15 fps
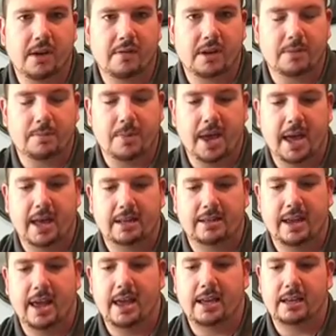you're having a bad
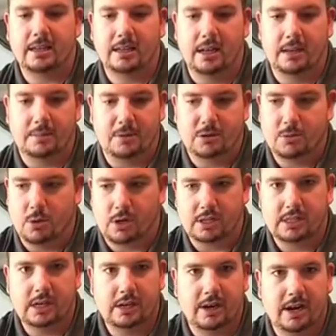day, you smoke a
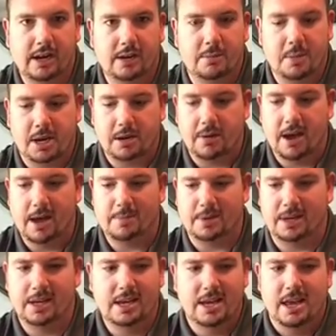cigarette, it could make you
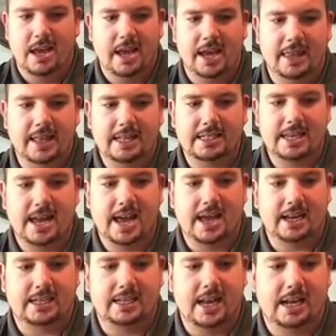happy. And that's
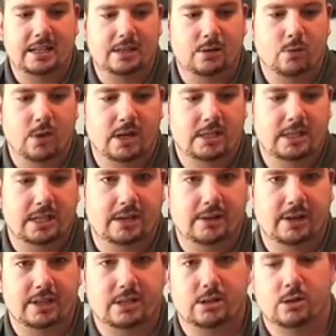not exactly what
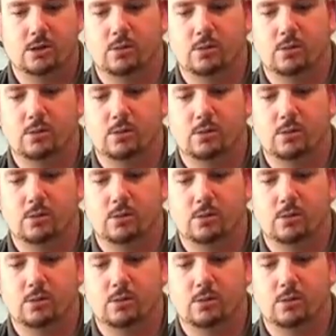cigarettes